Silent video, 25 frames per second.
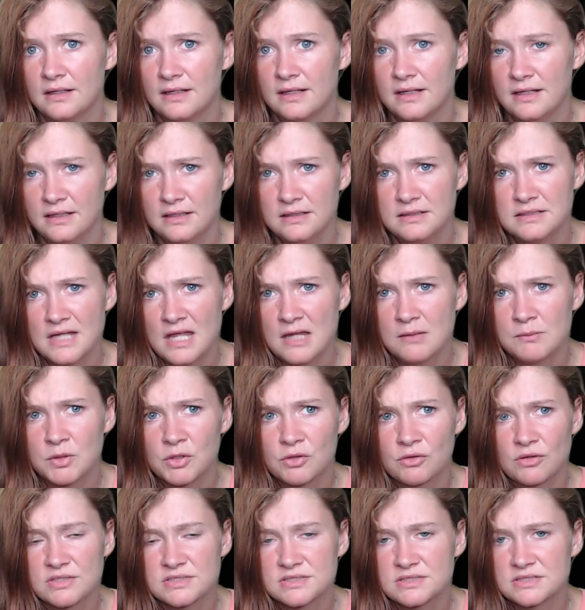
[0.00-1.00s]
he came
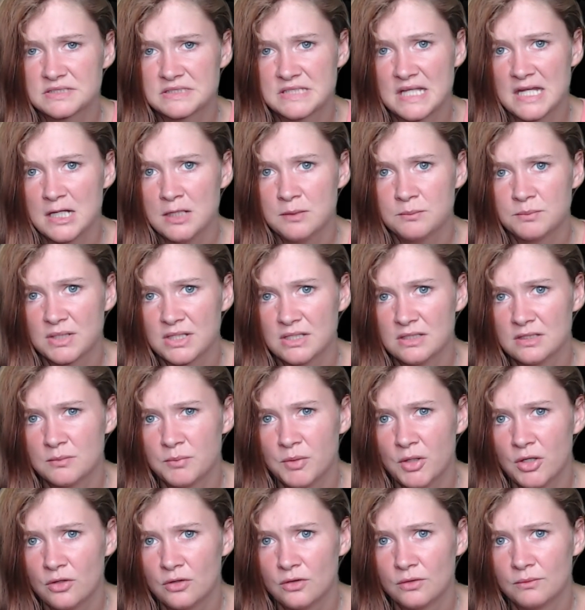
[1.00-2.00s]
across the tape in the
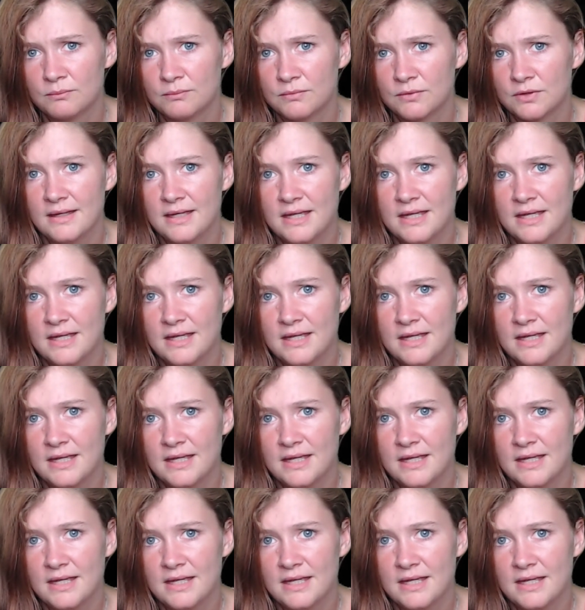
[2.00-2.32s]
bottom.